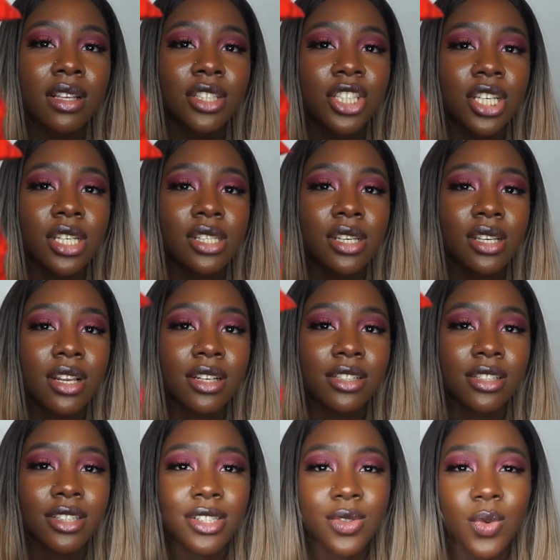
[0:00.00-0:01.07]
cheese and
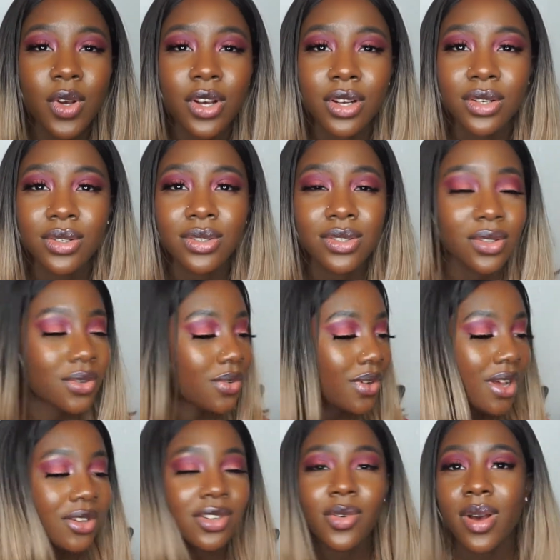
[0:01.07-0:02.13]
onion as well. So
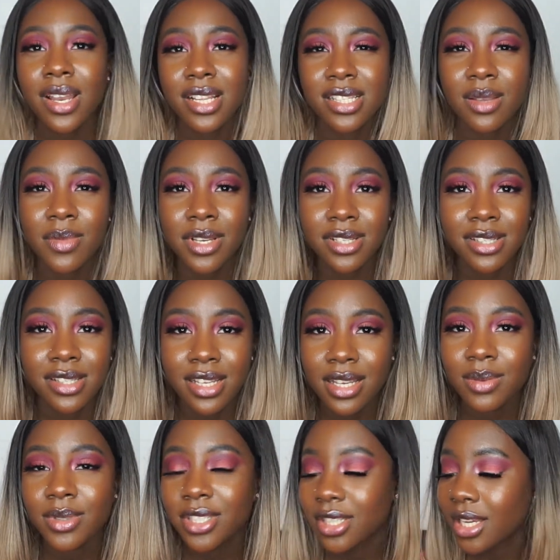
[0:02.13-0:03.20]
I don't know why they sent me the
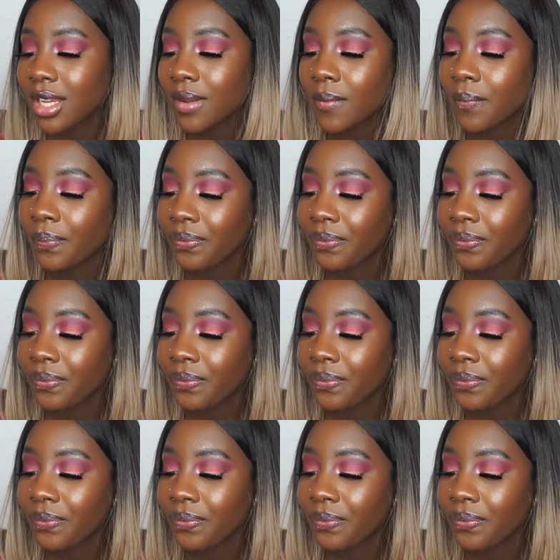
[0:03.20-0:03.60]
same shit.